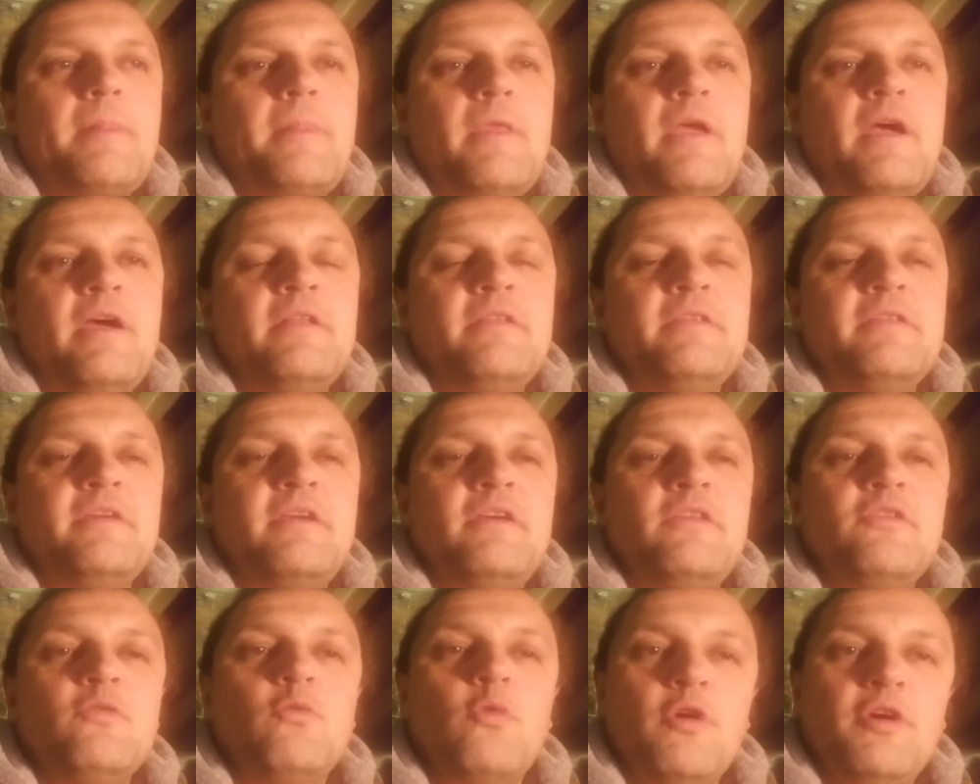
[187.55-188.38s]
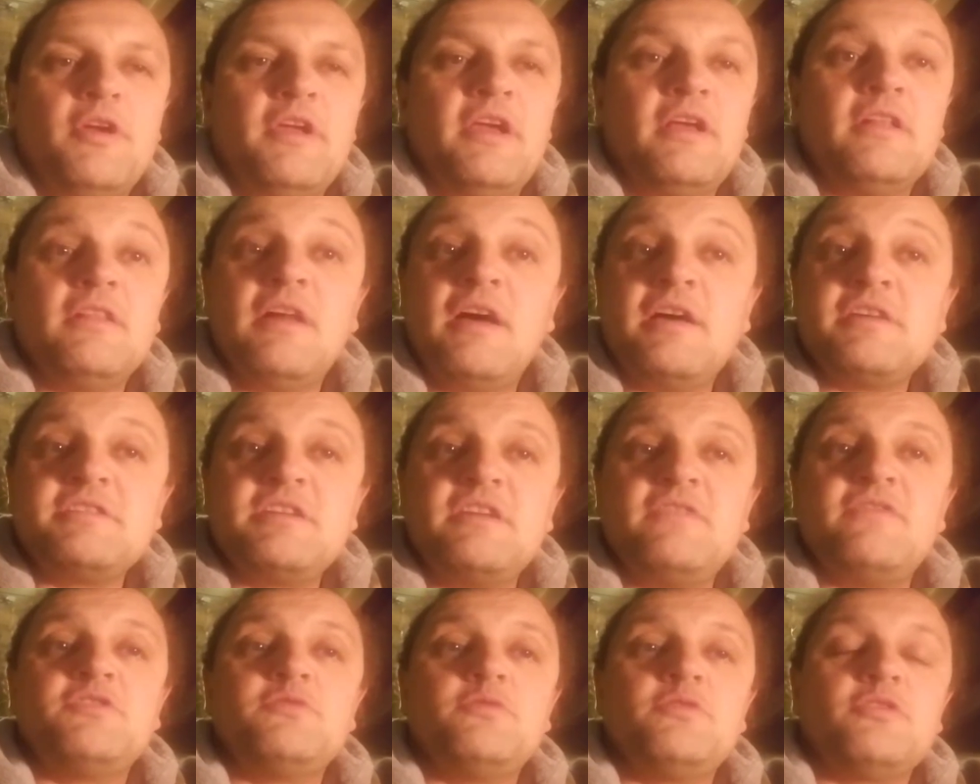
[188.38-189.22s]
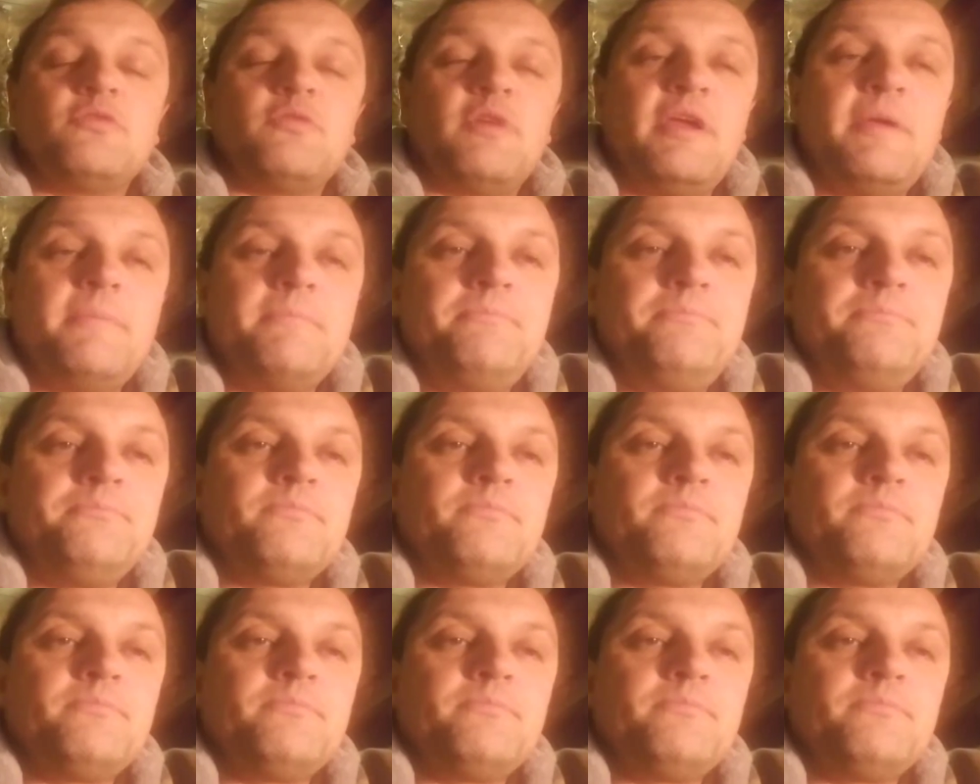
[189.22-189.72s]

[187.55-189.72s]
and the working class even to a degree,